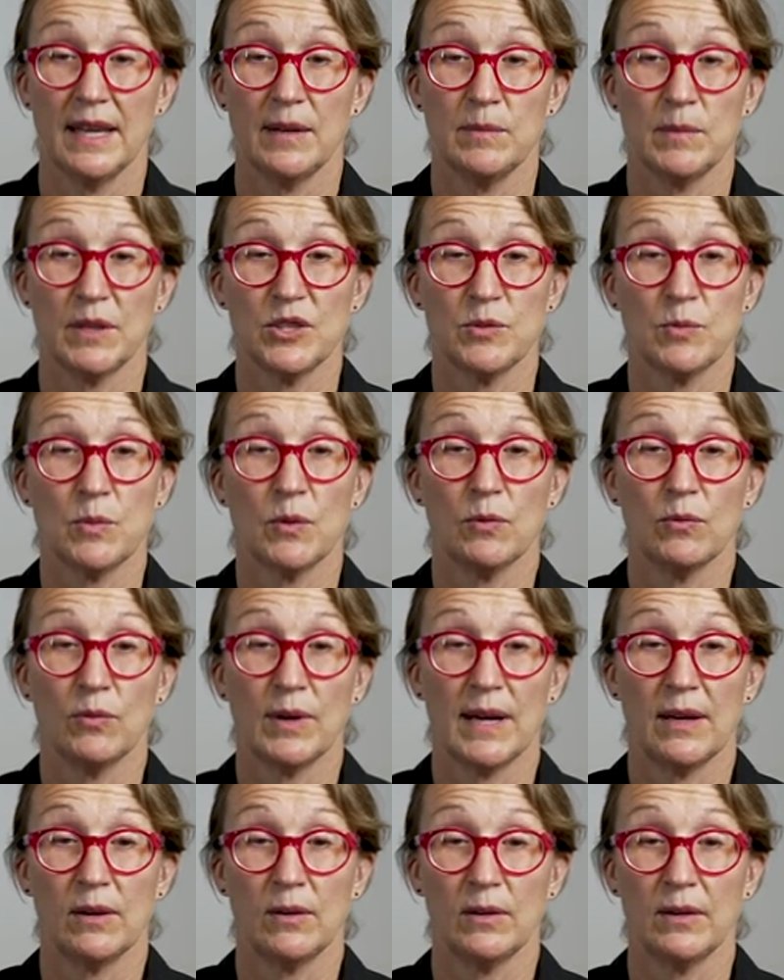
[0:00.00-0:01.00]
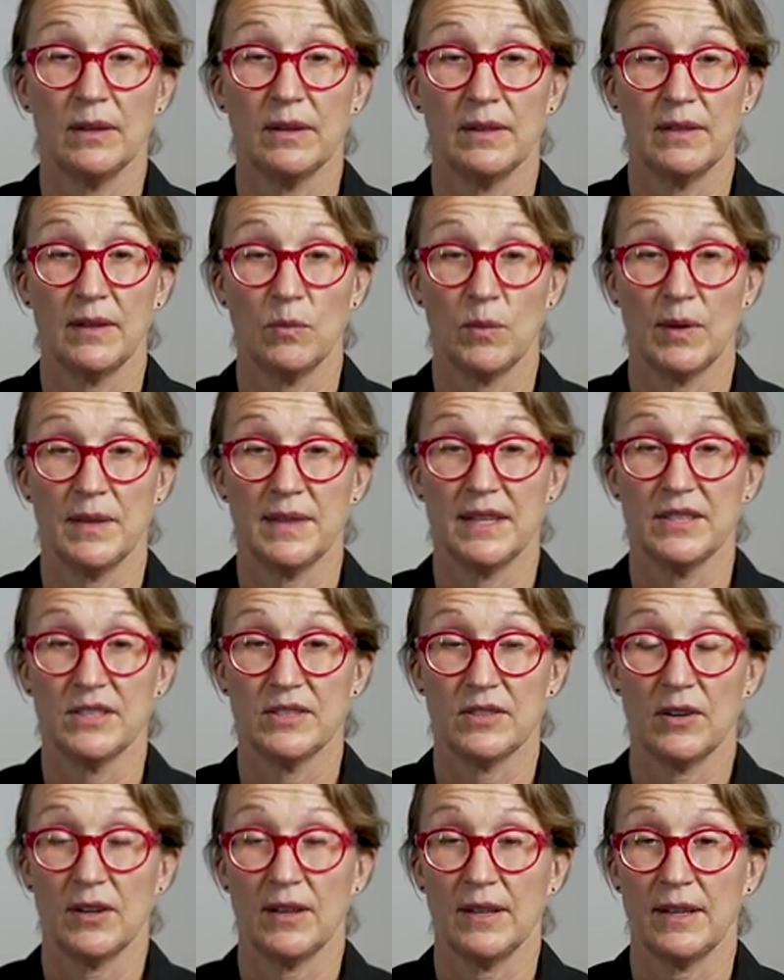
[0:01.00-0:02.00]
and much more round than when they
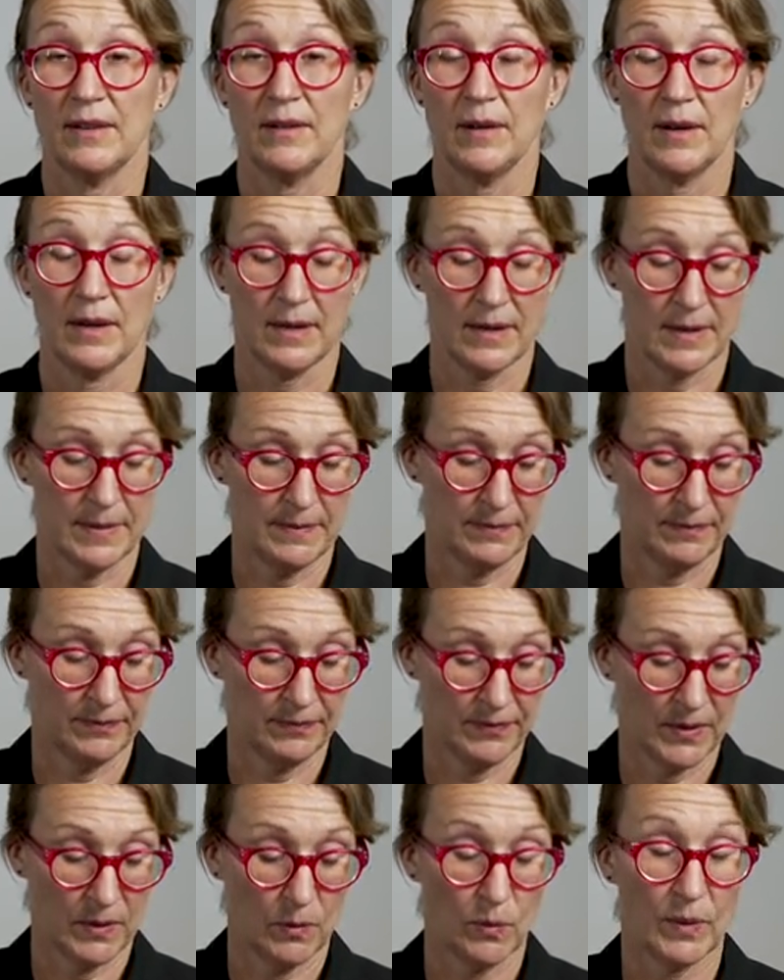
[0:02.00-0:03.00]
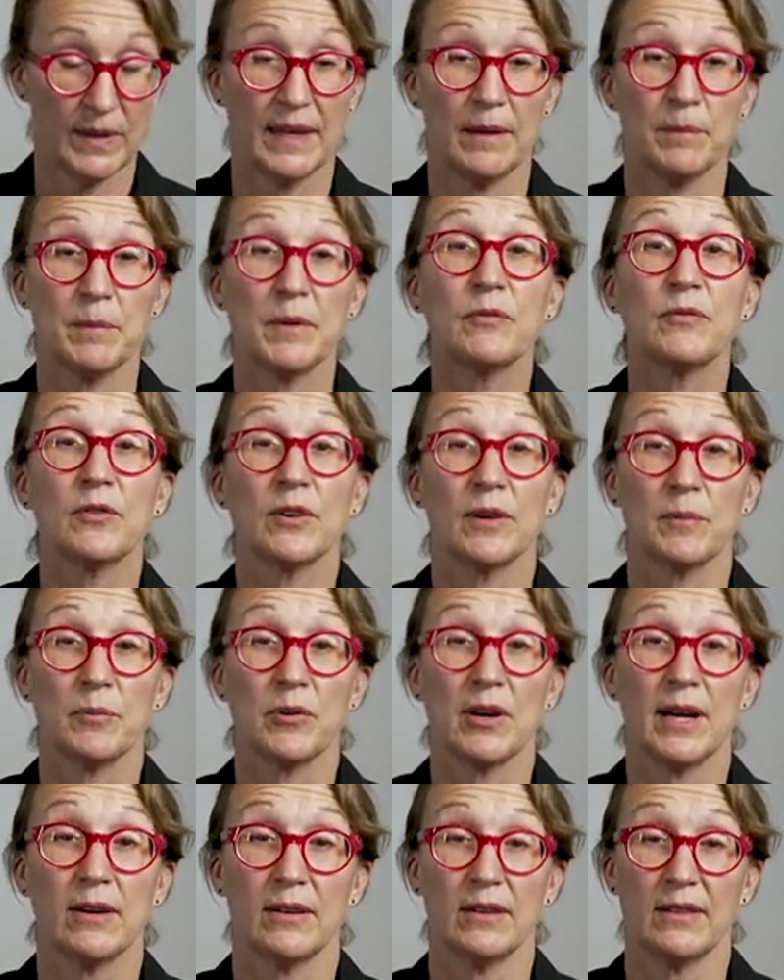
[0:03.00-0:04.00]
started um, when they before
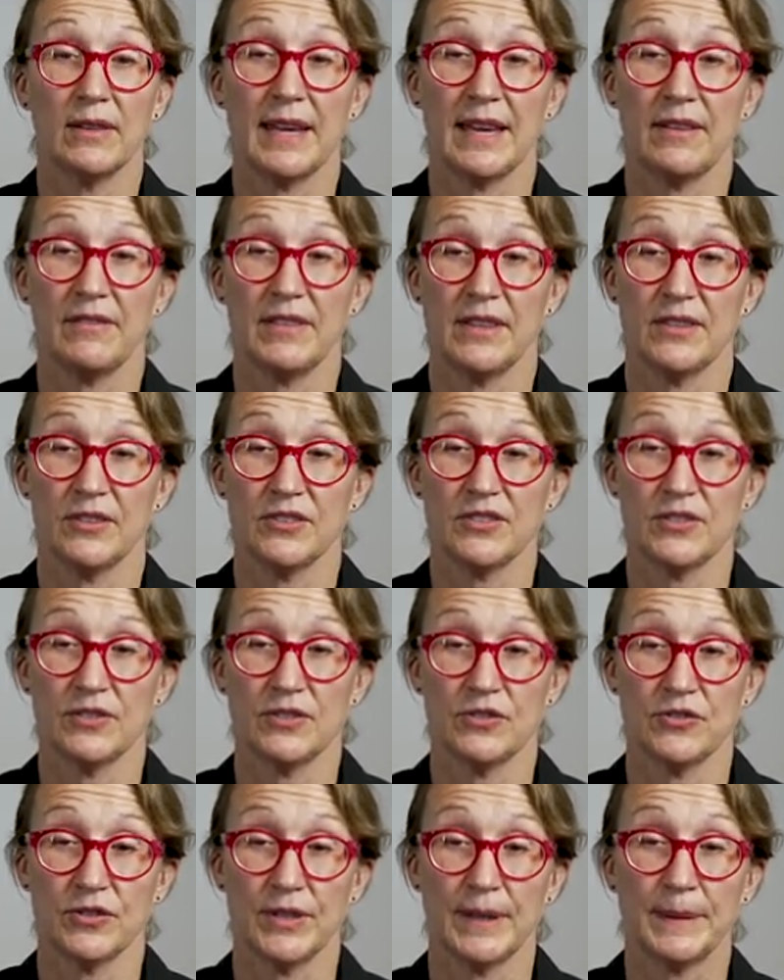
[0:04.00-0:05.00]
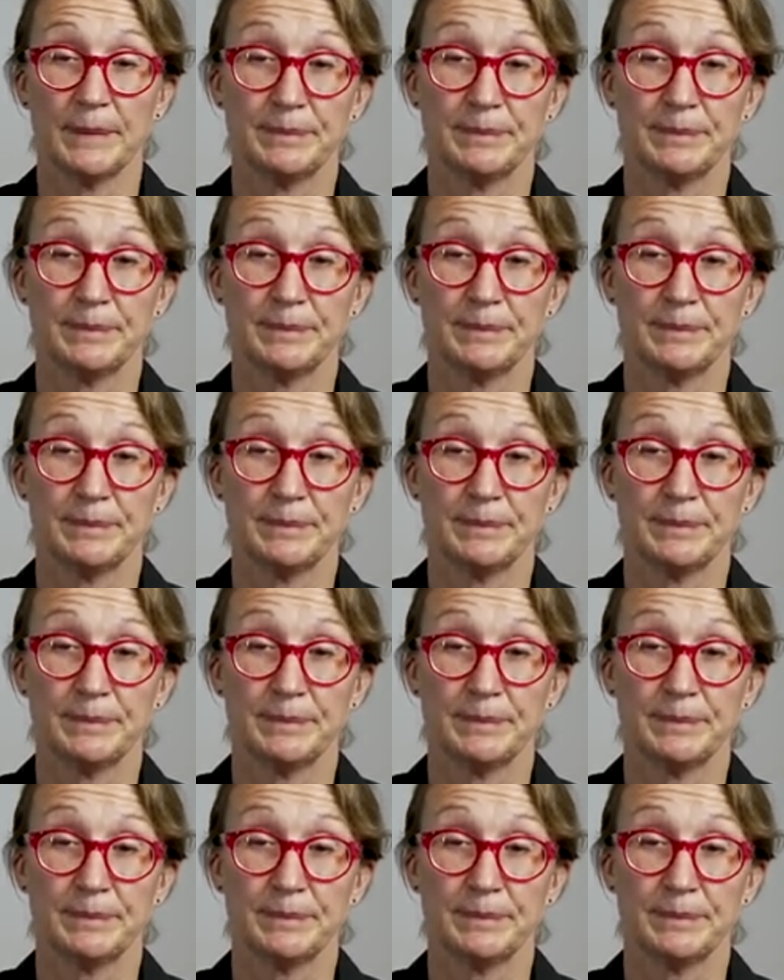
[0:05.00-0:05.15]
prior to the having their surgery.